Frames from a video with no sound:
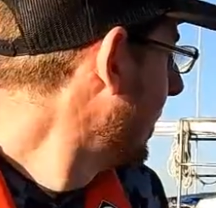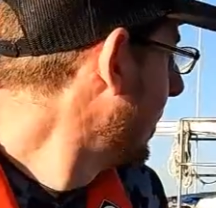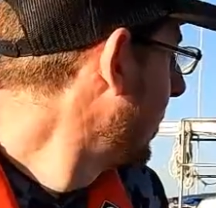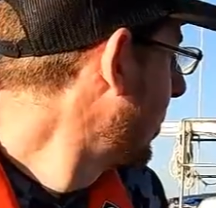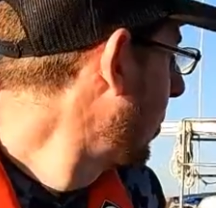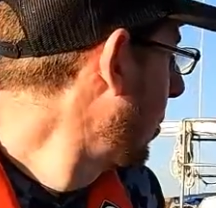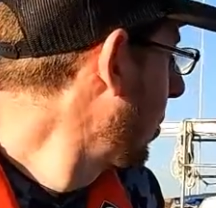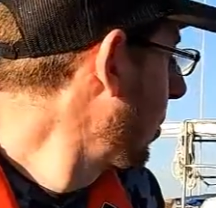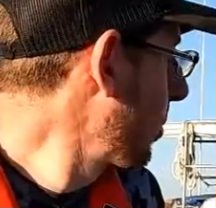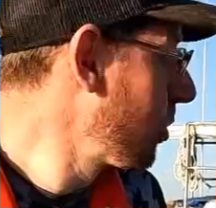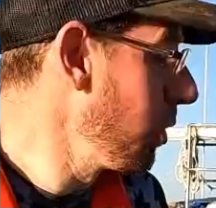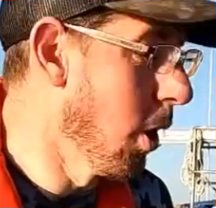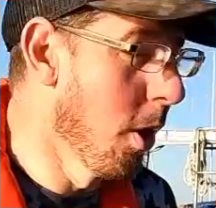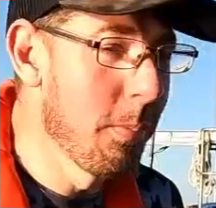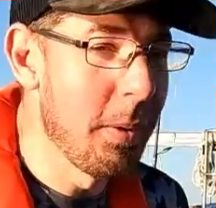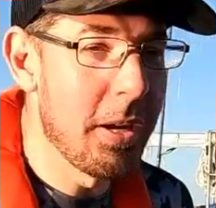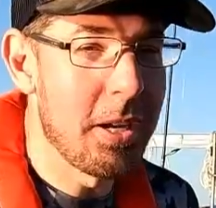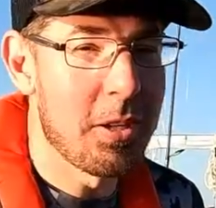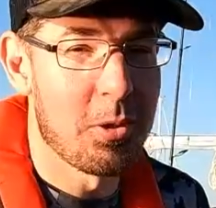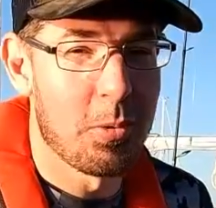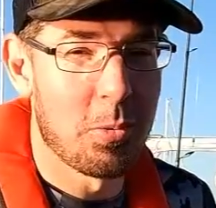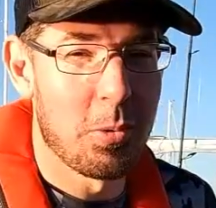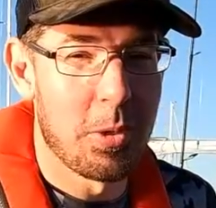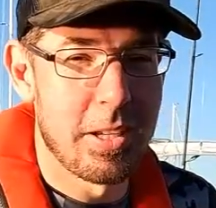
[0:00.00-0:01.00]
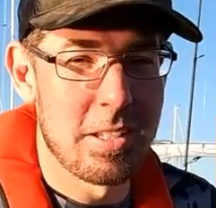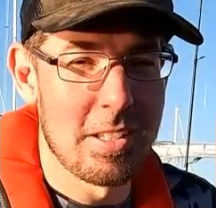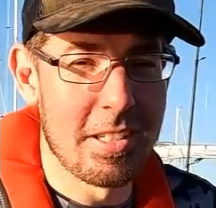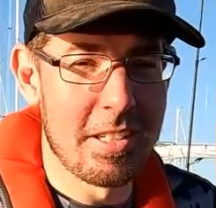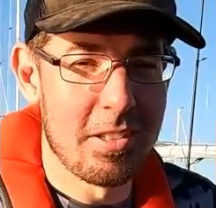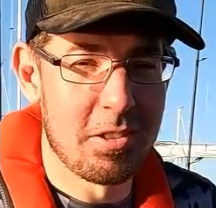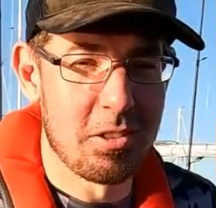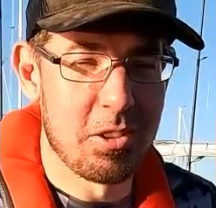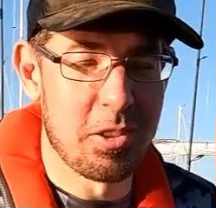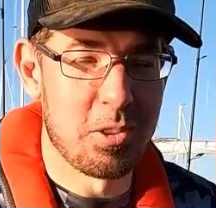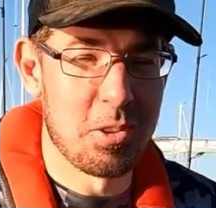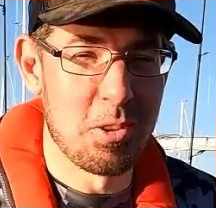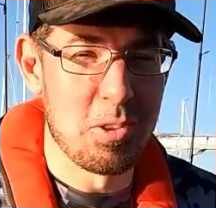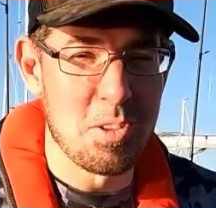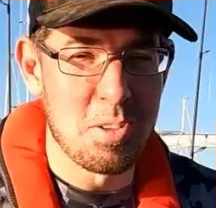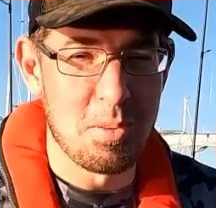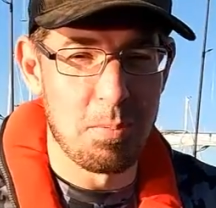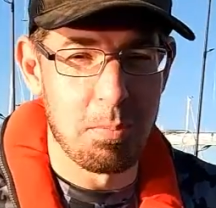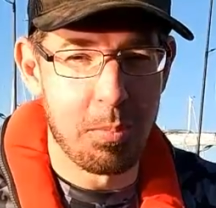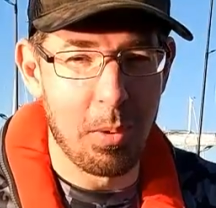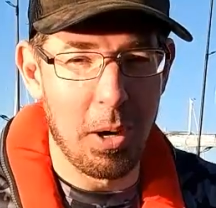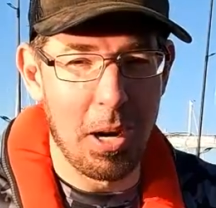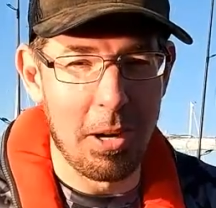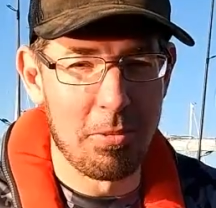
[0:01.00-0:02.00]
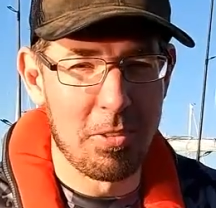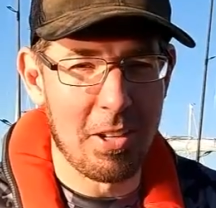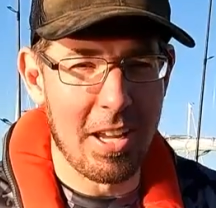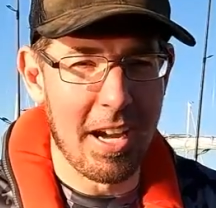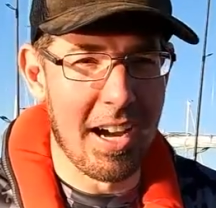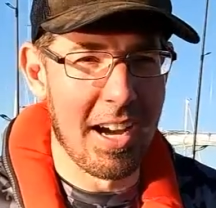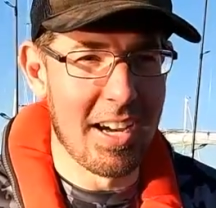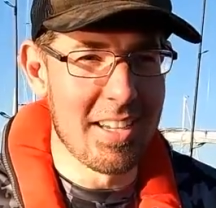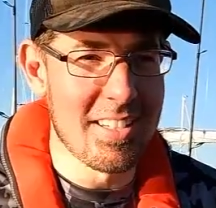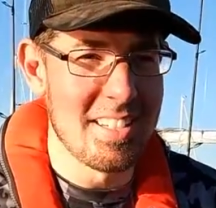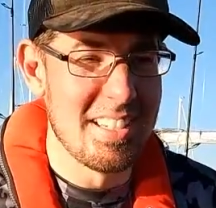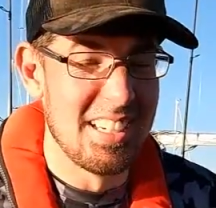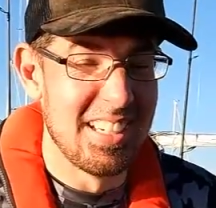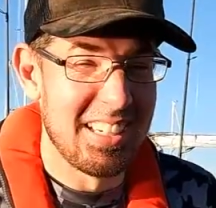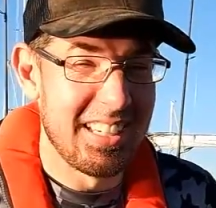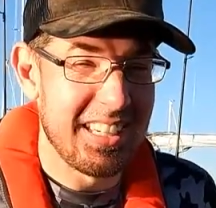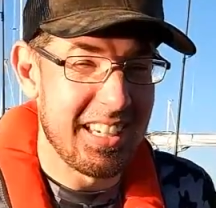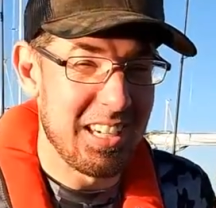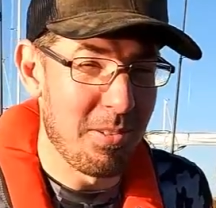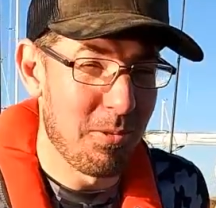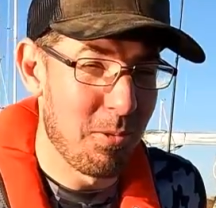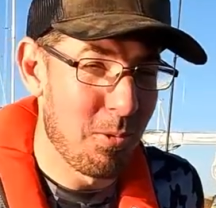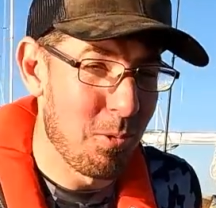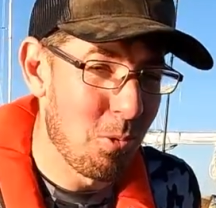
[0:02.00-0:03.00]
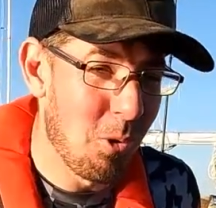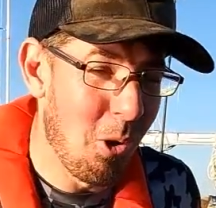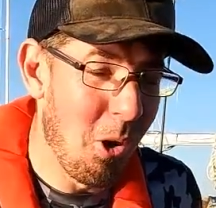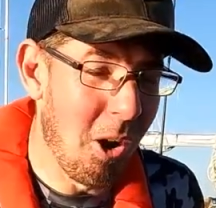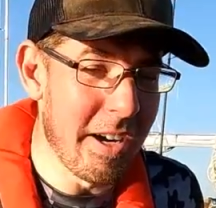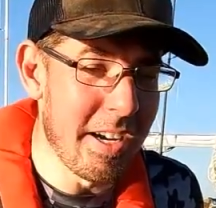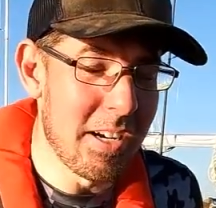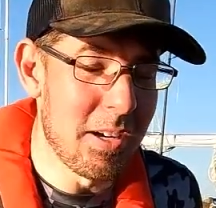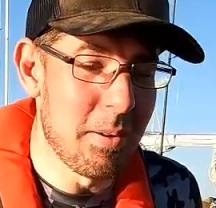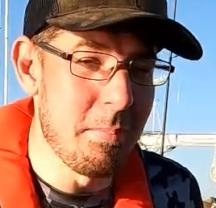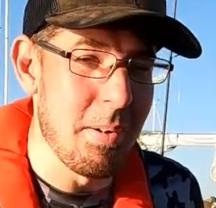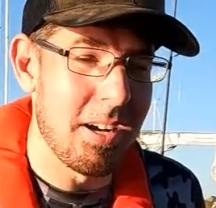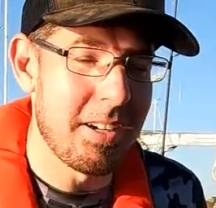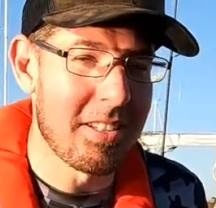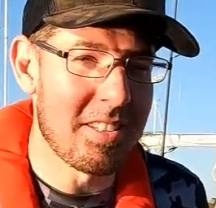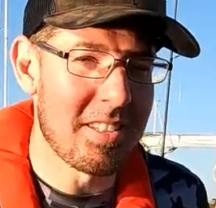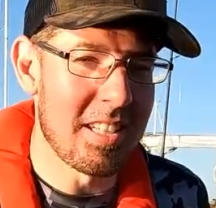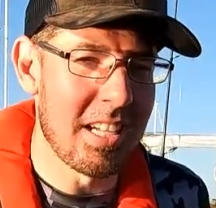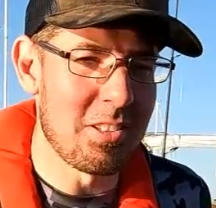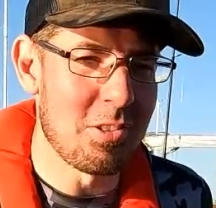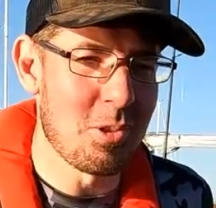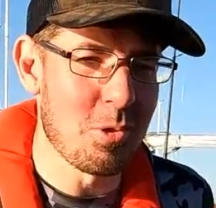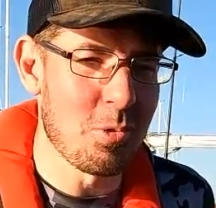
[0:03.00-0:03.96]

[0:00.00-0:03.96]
Your job is really to do some brave casts, get right in amongst that